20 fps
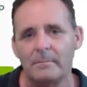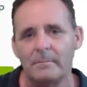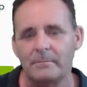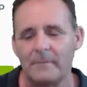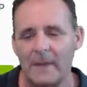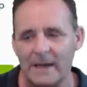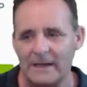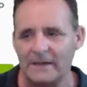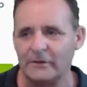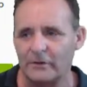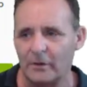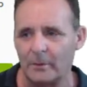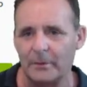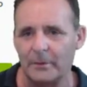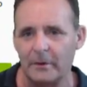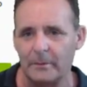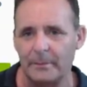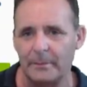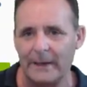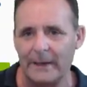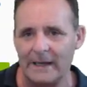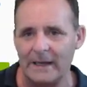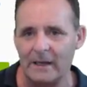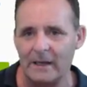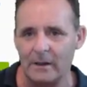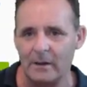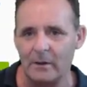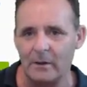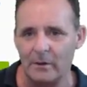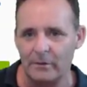
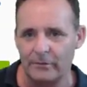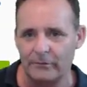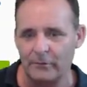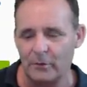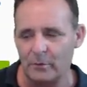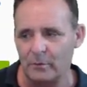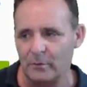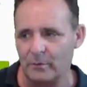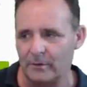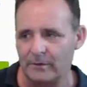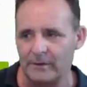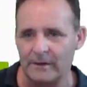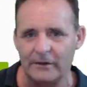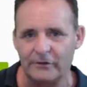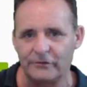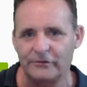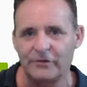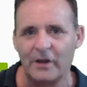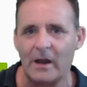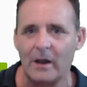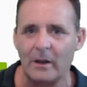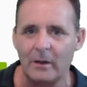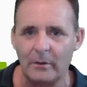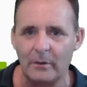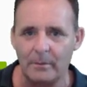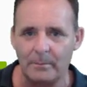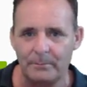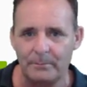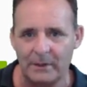MainWP, through the child